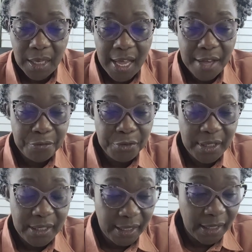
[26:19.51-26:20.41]

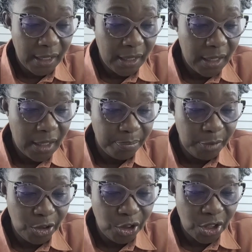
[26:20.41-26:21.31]
every day. Um,
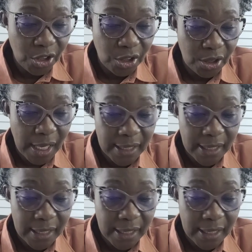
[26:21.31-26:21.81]
he just,